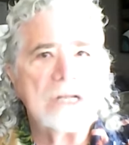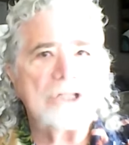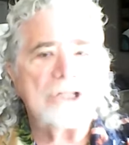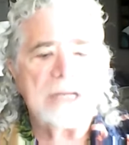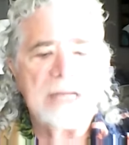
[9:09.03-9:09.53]

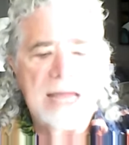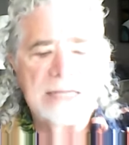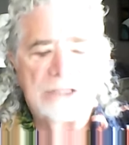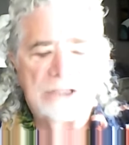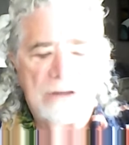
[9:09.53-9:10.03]
she
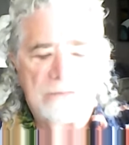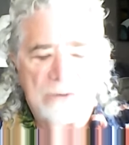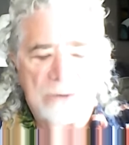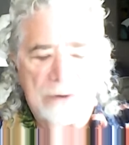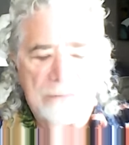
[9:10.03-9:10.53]
had
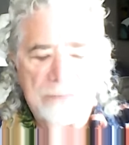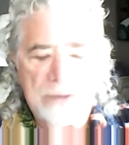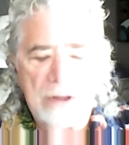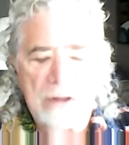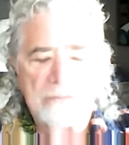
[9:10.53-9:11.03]
suffered
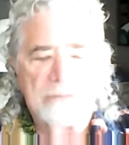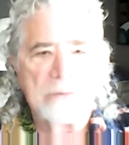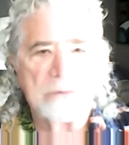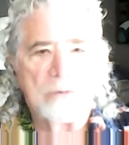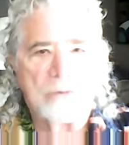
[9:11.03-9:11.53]

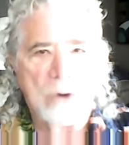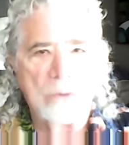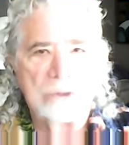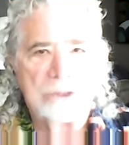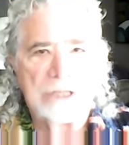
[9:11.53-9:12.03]
from
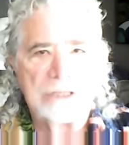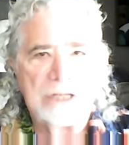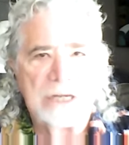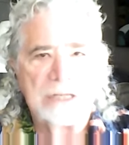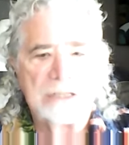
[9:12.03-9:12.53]
Crohn's
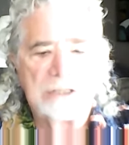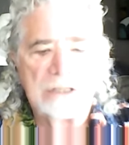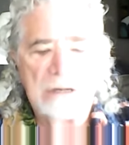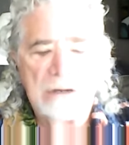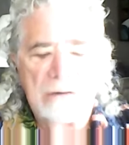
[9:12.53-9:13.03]

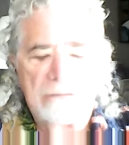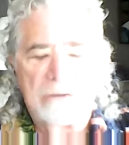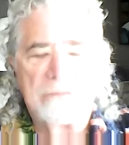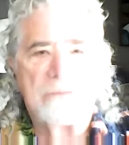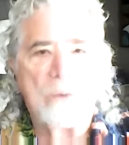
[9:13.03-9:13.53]
disease
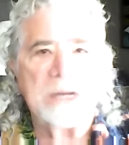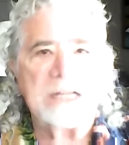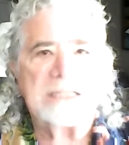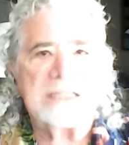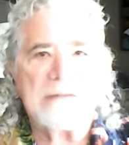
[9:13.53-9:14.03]
for
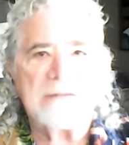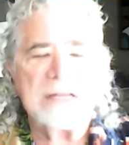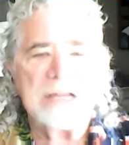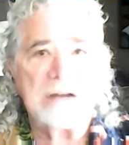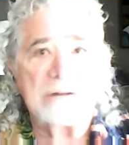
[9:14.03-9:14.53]

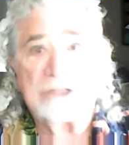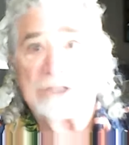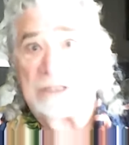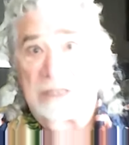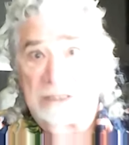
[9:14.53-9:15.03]
47 years.
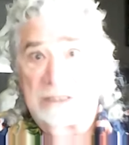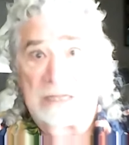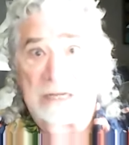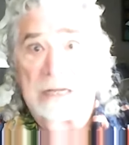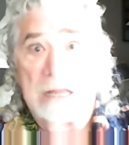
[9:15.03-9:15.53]
She, it's